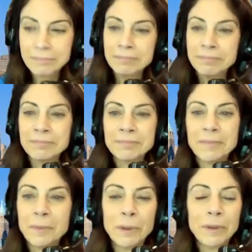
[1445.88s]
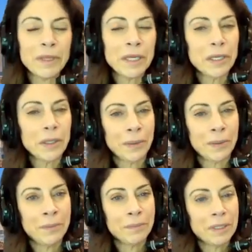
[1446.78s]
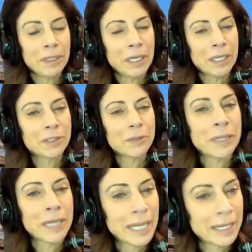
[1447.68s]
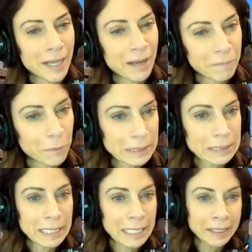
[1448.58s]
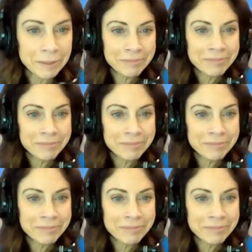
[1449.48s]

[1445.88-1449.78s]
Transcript: Hmm. Well, thank you. And how did you want to end off for today?